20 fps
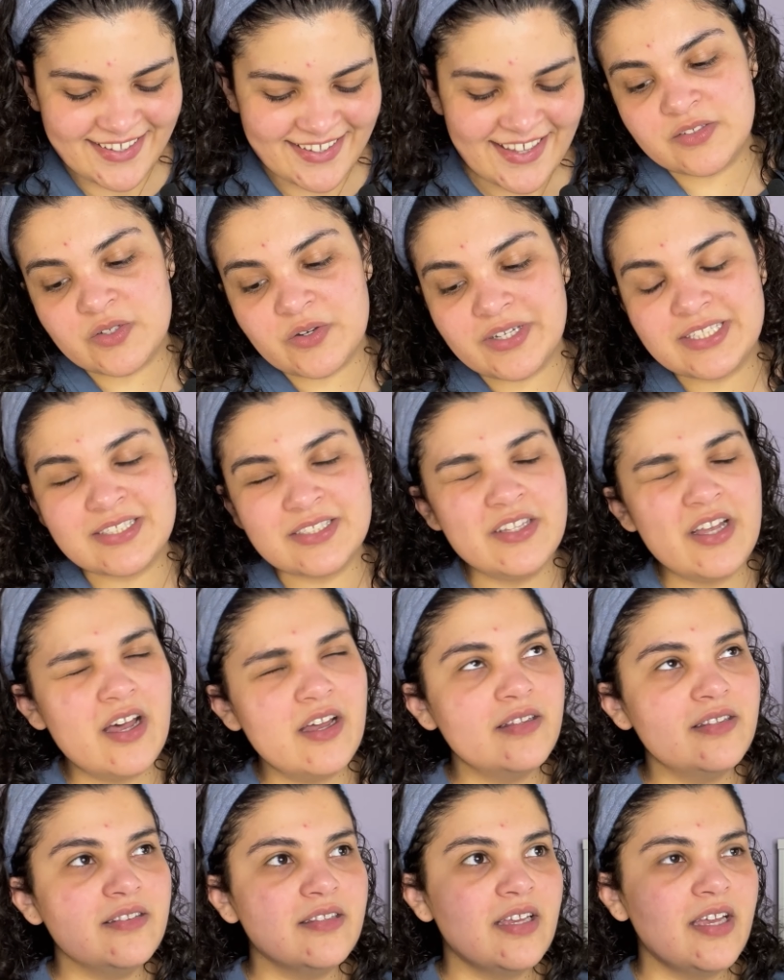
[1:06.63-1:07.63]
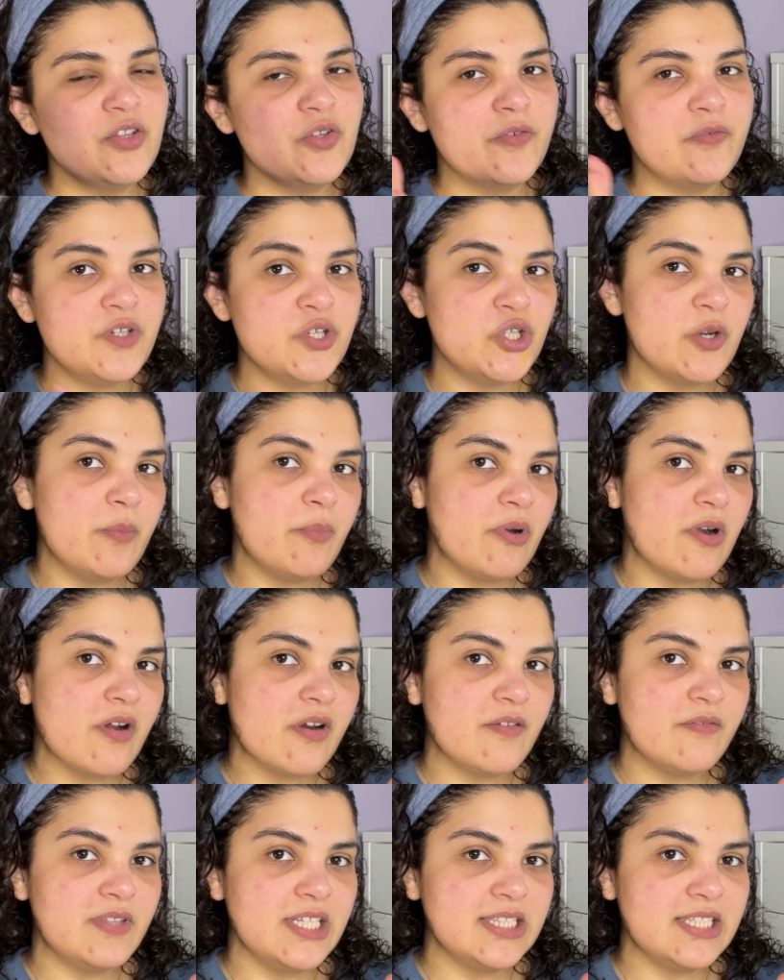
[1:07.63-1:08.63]
So it's not an official
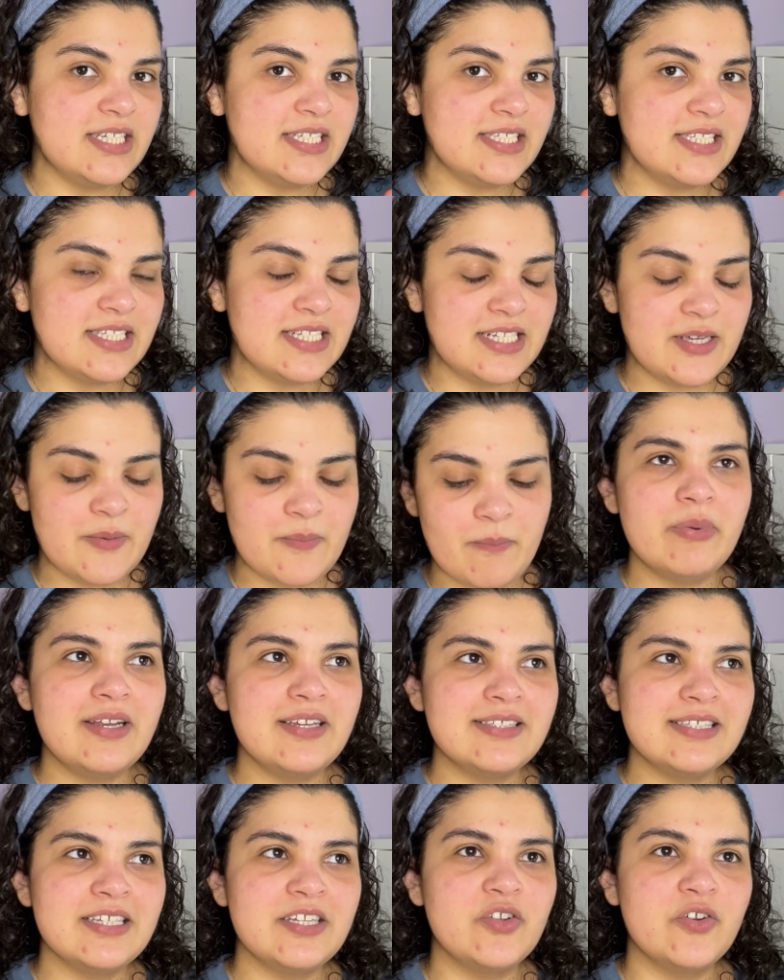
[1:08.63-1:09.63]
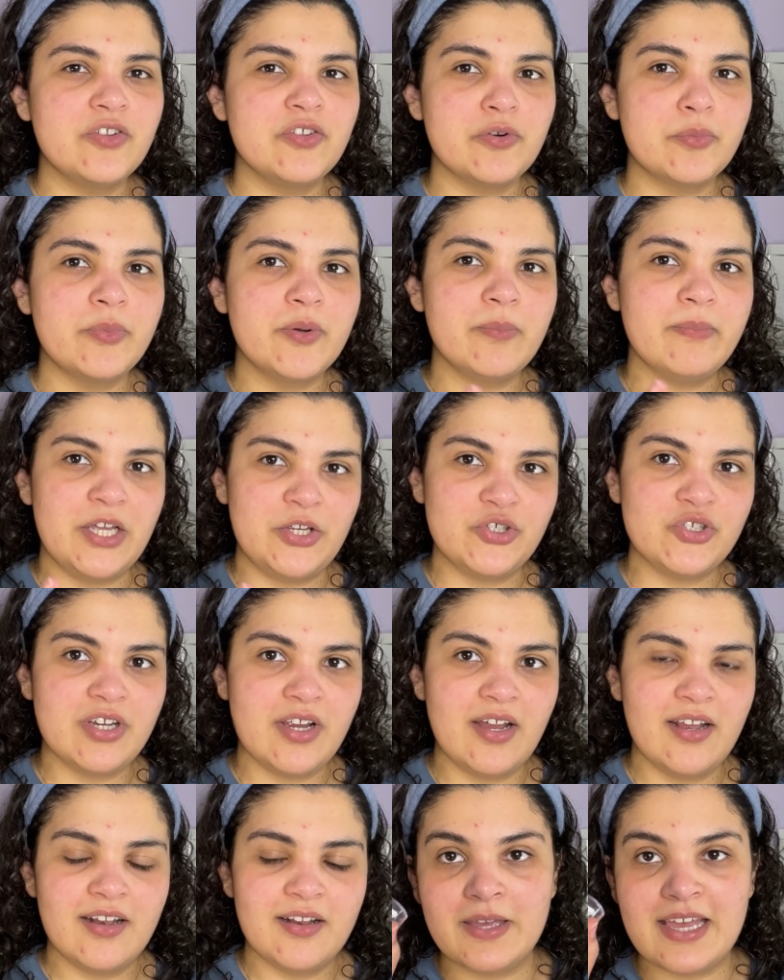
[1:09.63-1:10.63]
part of the list, but it's an honorable
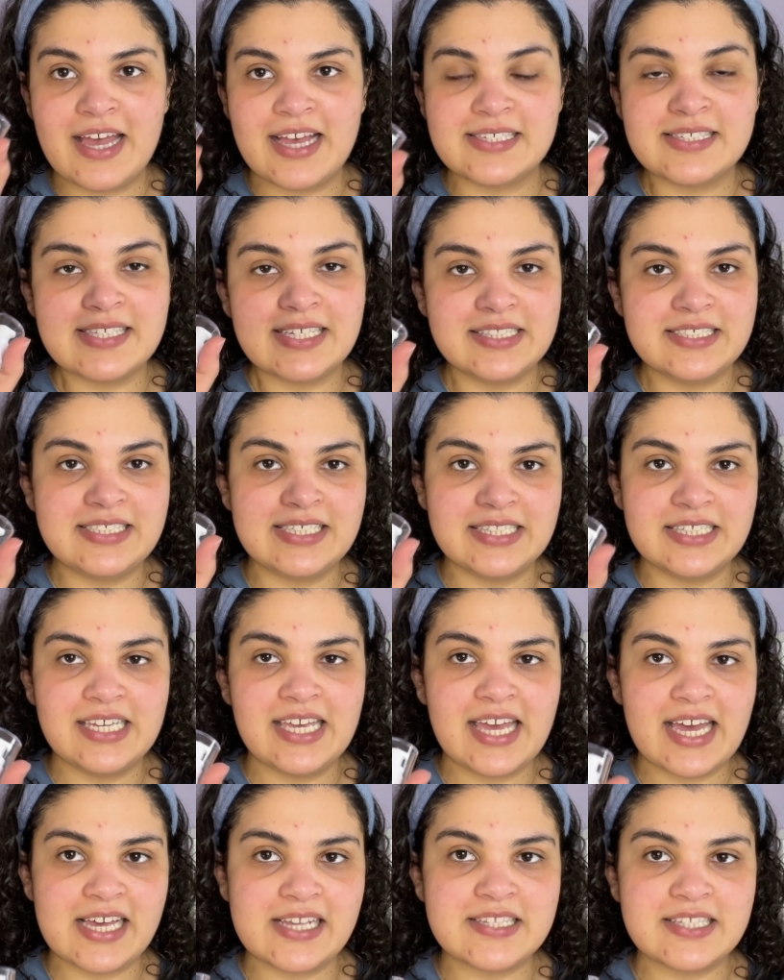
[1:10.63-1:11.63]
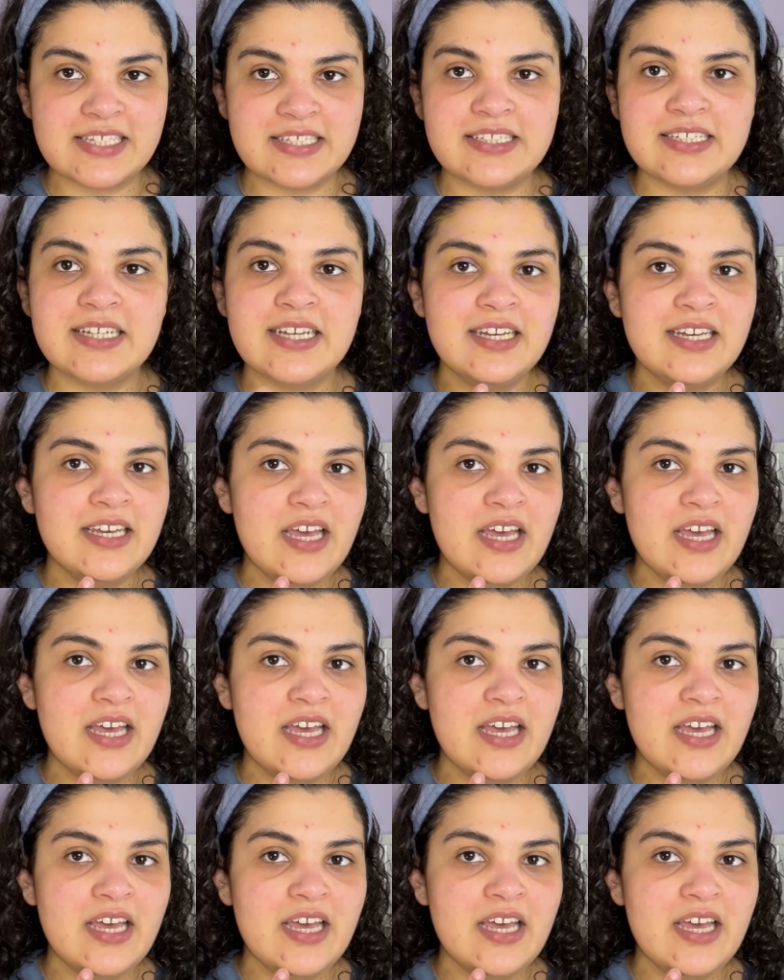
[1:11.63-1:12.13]
mention. It has salicylic acid.